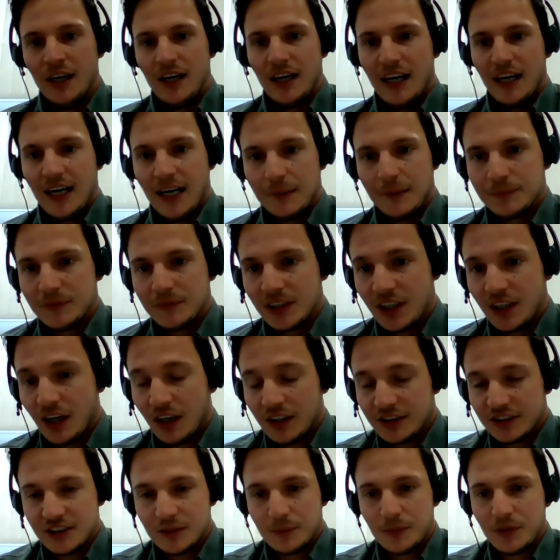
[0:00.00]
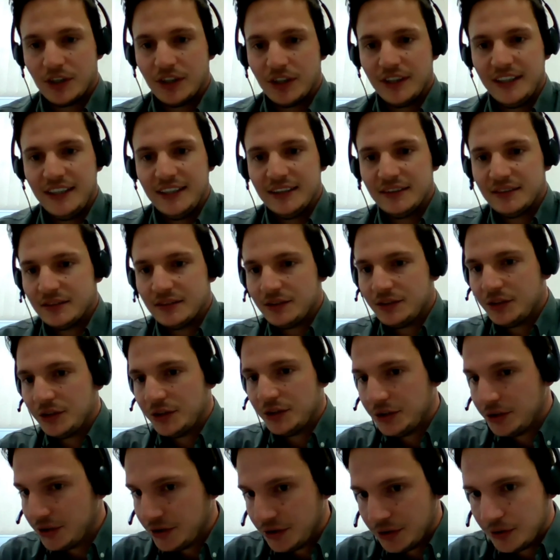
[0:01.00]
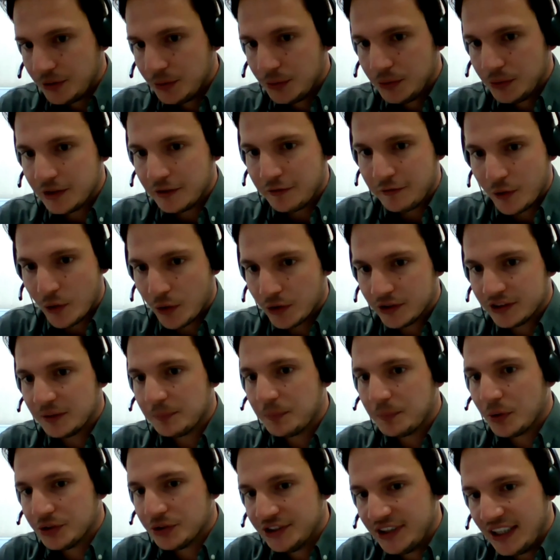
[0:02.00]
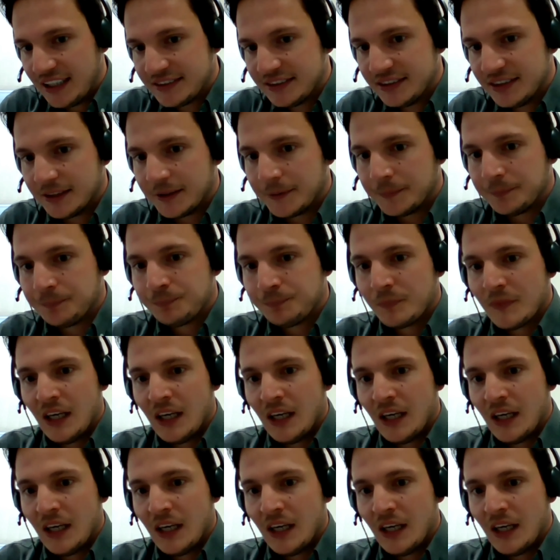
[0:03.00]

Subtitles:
the customer needs to do the further processing.